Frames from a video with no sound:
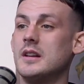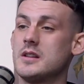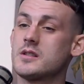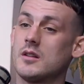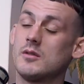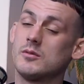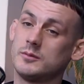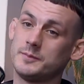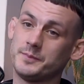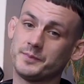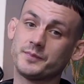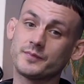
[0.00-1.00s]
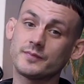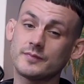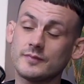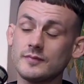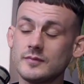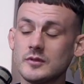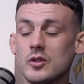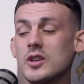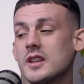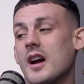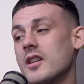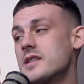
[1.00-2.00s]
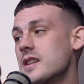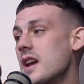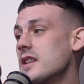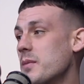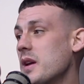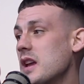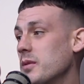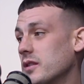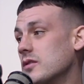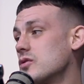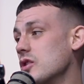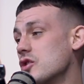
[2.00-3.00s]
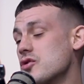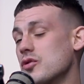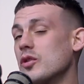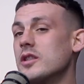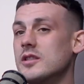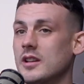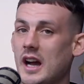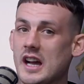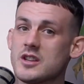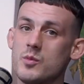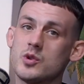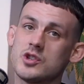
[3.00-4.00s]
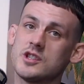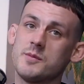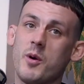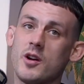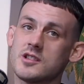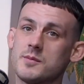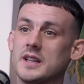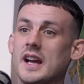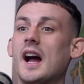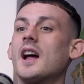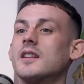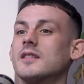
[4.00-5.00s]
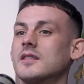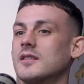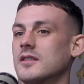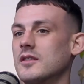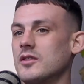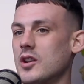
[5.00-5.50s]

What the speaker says: So, like that, I'd say to people to try as much as they possibly can, not